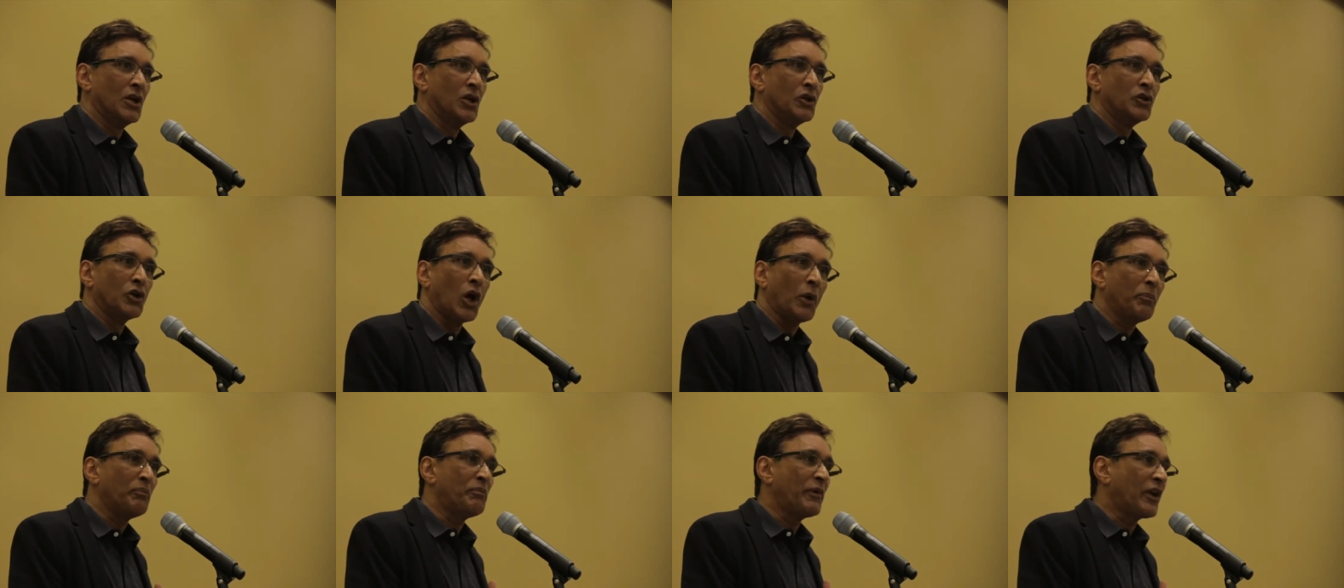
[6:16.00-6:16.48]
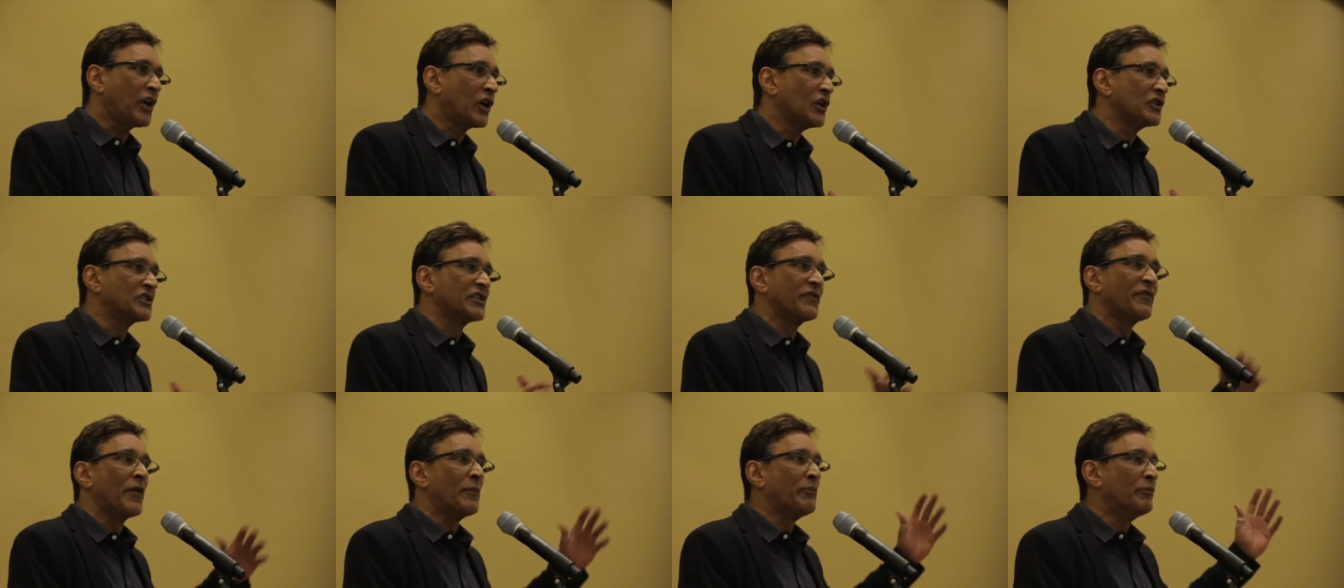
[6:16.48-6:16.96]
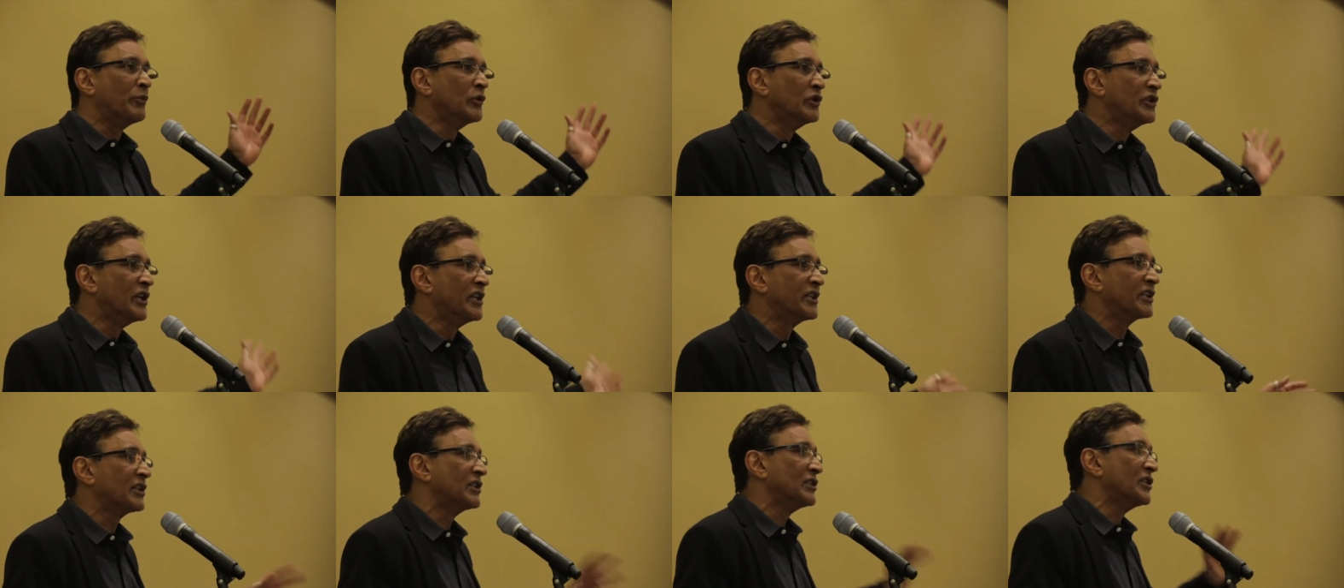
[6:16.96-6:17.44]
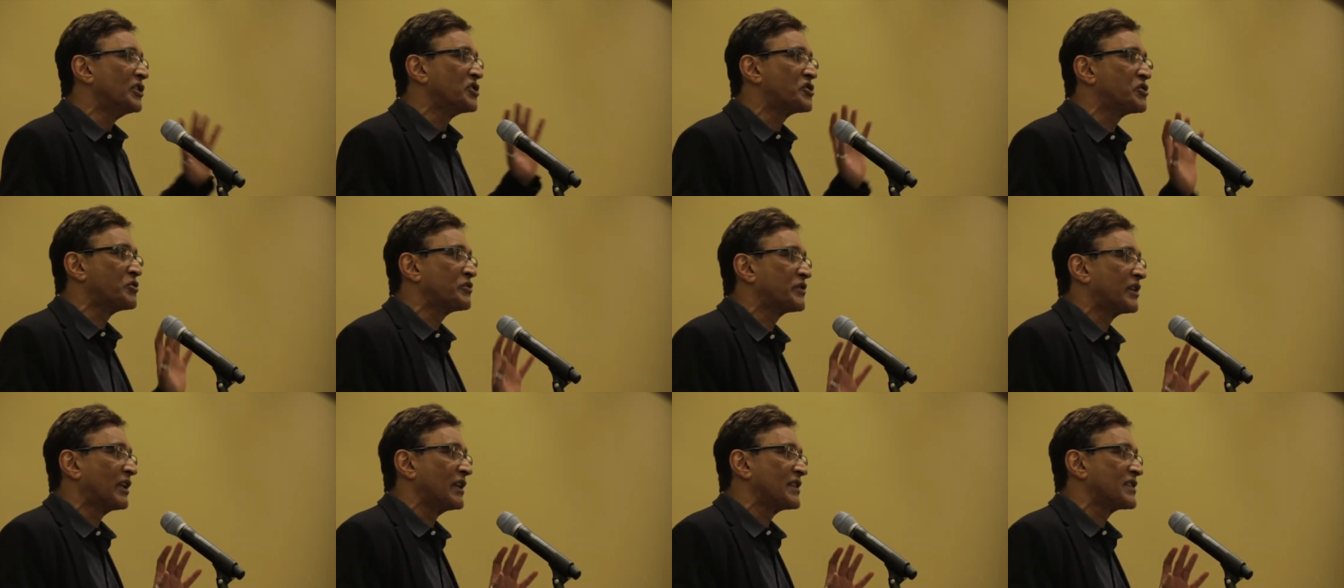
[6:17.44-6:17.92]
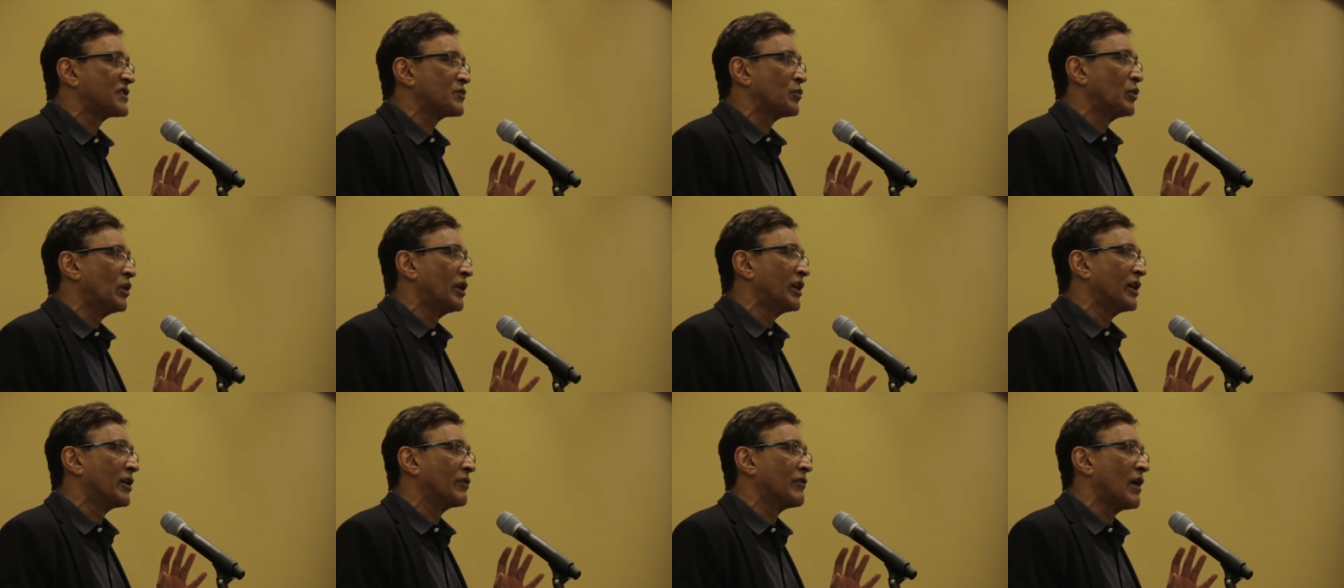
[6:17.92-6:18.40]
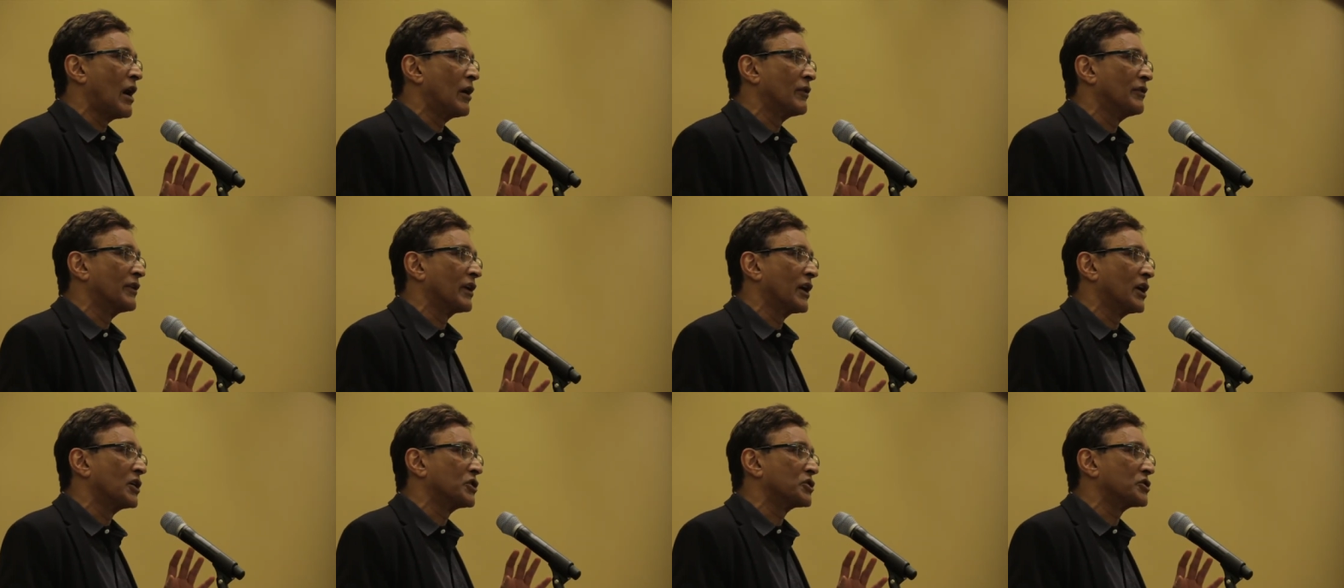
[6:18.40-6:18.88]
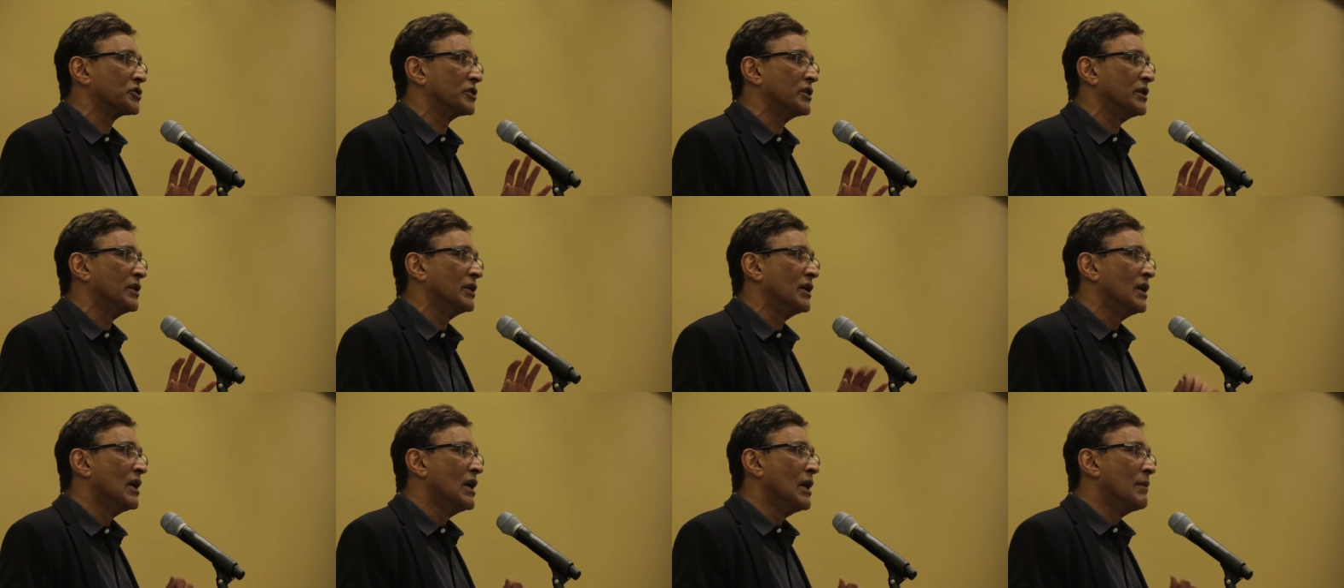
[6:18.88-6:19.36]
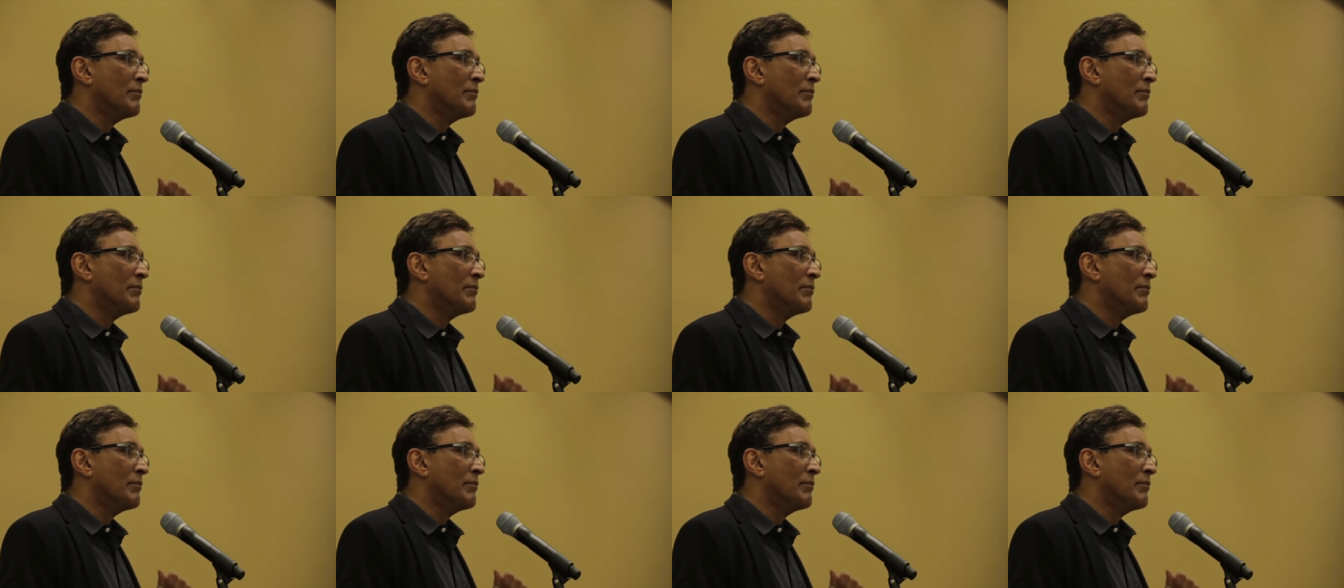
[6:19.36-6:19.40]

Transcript: not because of the political issues that are swirling around the country,